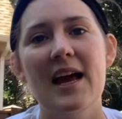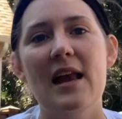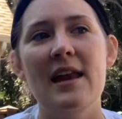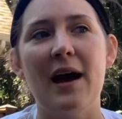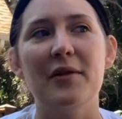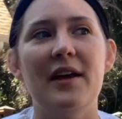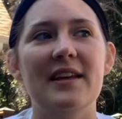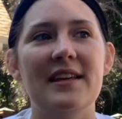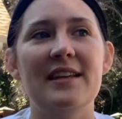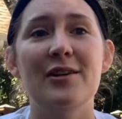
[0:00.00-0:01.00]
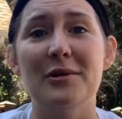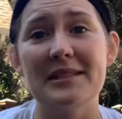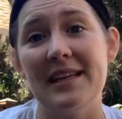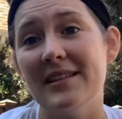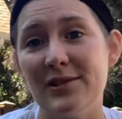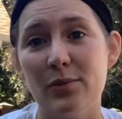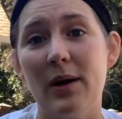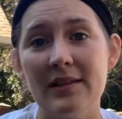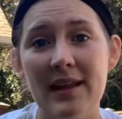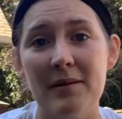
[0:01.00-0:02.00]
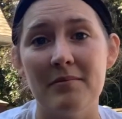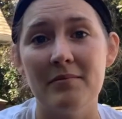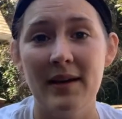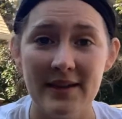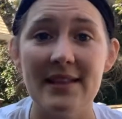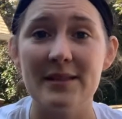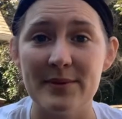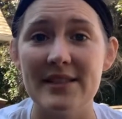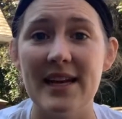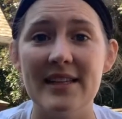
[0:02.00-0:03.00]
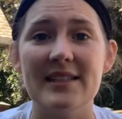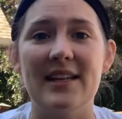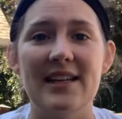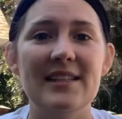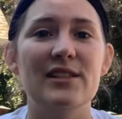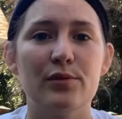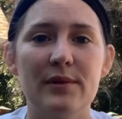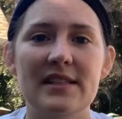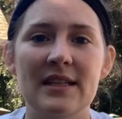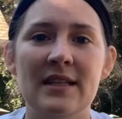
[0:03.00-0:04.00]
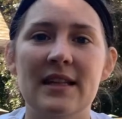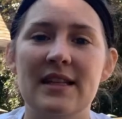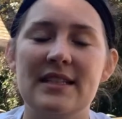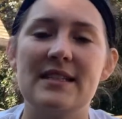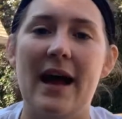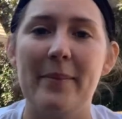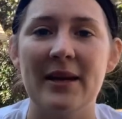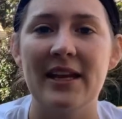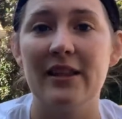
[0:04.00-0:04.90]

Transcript: now that he knows he's the one that made these mistakes and he's the reason that this is happening